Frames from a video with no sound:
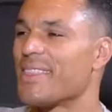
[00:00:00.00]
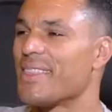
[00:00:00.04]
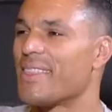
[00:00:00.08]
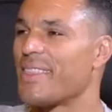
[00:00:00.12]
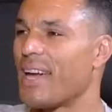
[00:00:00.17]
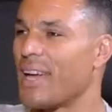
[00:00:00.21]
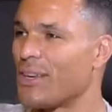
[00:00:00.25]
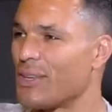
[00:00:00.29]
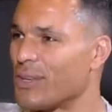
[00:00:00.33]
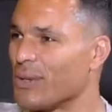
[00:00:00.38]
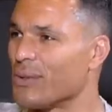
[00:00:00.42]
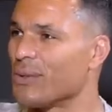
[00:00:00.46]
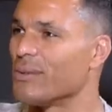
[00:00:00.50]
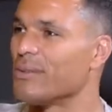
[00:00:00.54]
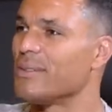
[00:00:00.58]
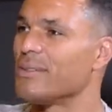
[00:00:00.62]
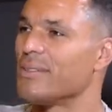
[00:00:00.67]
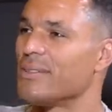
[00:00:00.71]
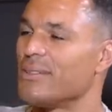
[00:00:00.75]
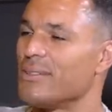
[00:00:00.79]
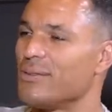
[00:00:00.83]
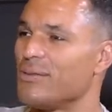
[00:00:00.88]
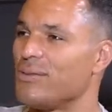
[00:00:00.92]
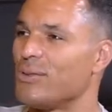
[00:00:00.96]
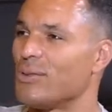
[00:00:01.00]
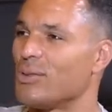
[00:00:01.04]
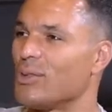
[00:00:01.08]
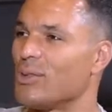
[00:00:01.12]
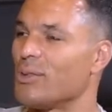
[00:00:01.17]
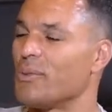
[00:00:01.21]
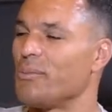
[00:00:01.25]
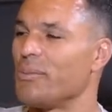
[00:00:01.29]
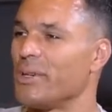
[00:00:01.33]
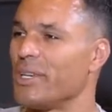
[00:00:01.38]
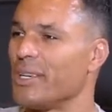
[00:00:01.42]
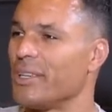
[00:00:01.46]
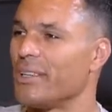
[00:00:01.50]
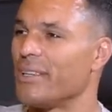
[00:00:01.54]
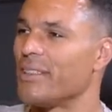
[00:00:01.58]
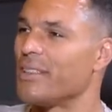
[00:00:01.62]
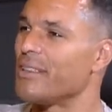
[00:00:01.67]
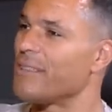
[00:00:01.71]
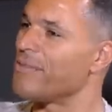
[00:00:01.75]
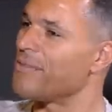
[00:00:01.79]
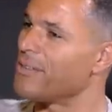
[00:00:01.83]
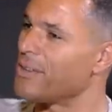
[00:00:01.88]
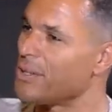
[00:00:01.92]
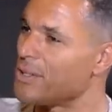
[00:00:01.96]
Thank you for being
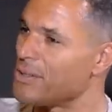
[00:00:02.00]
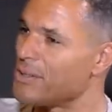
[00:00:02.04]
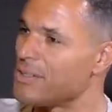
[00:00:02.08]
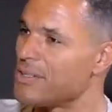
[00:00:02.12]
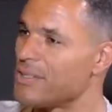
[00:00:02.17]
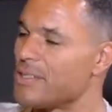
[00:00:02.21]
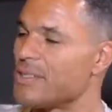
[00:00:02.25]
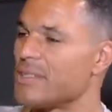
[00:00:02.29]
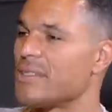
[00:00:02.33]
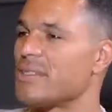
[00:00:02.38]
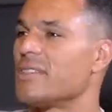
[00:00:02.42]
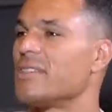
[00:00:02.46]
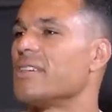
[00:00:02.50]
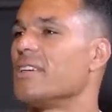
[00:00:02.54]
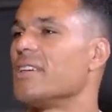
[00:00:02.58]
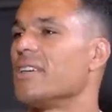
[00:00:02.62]
the first